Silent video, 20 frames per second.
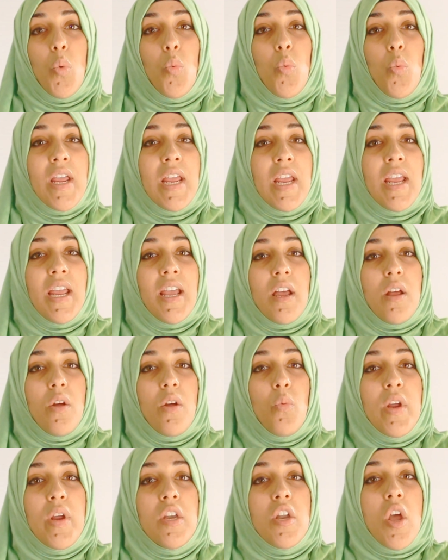We
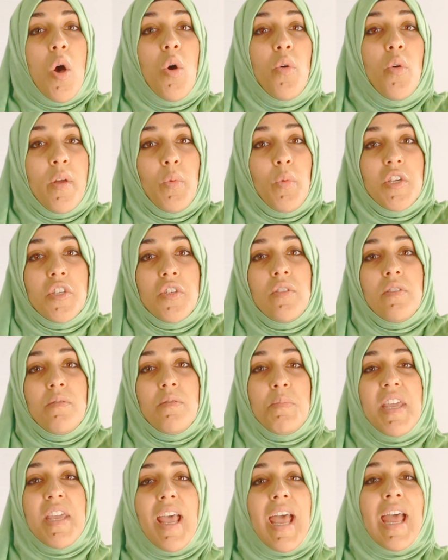we know that we
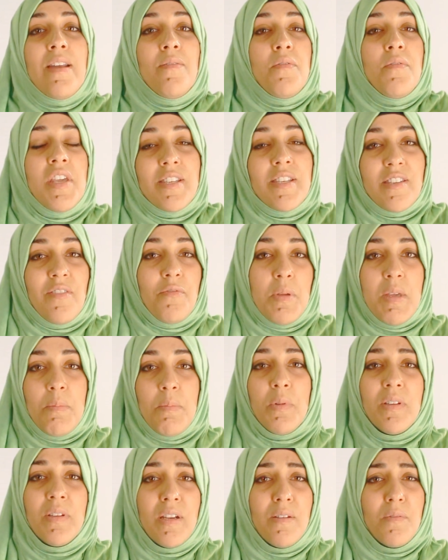shouldn't be envious of
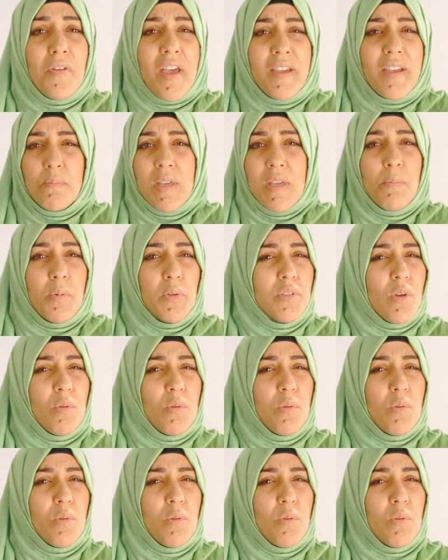people, and in fact, people